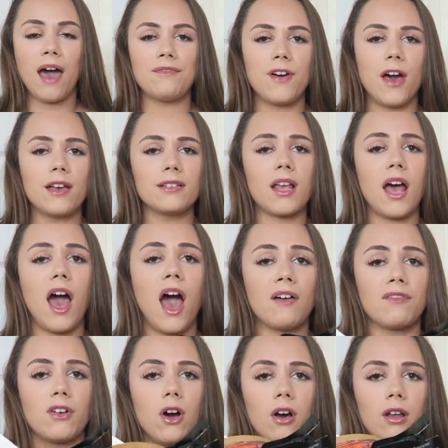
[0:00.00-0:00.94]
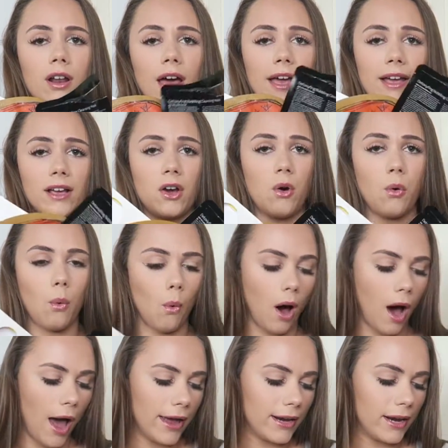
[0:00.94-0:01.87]
At first, I've got like
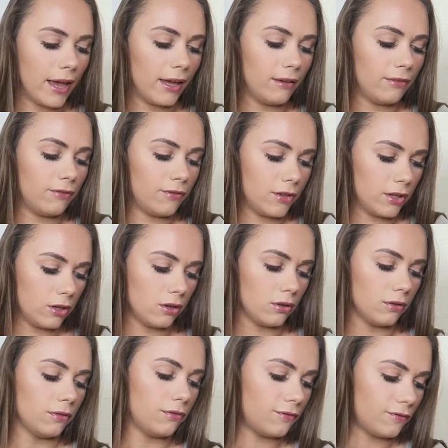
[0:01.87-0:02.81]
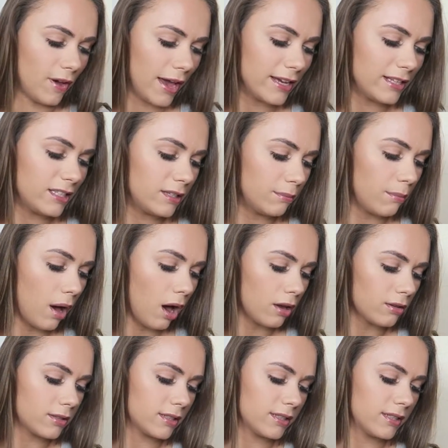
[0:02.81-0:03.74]
quite a few face
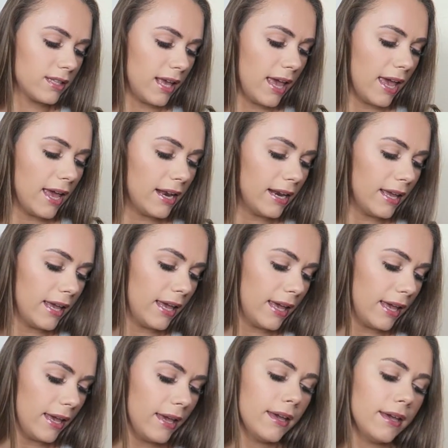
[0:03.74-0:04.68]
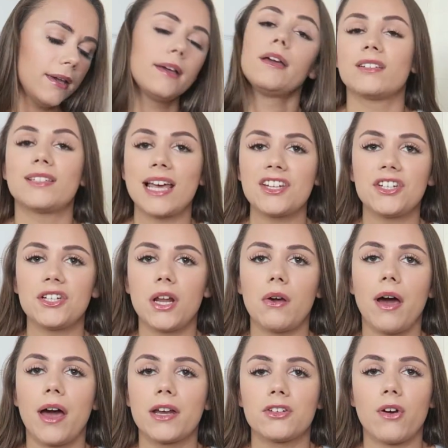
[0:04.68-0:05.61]
masks in here, because as you
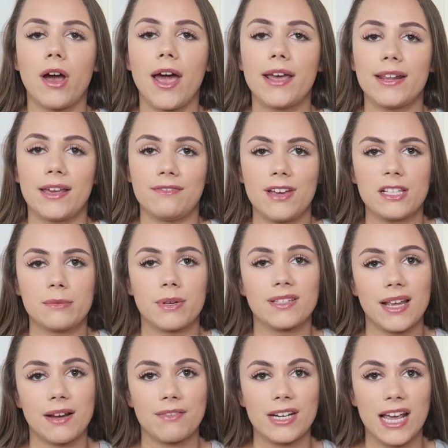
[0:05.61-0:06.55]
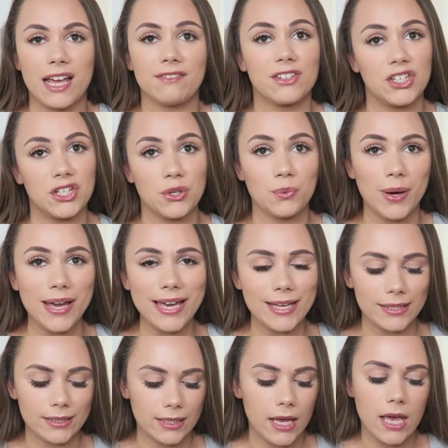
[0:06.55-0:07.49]
know, I tried a face mask every day for 2
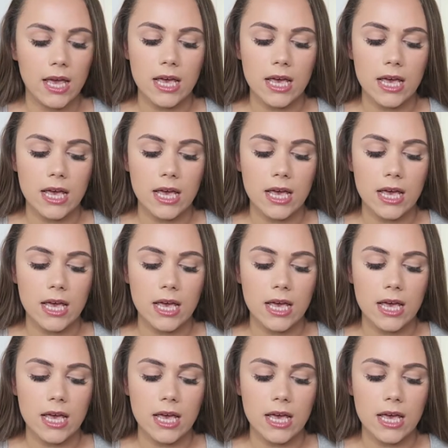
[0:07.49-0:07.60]
weeks,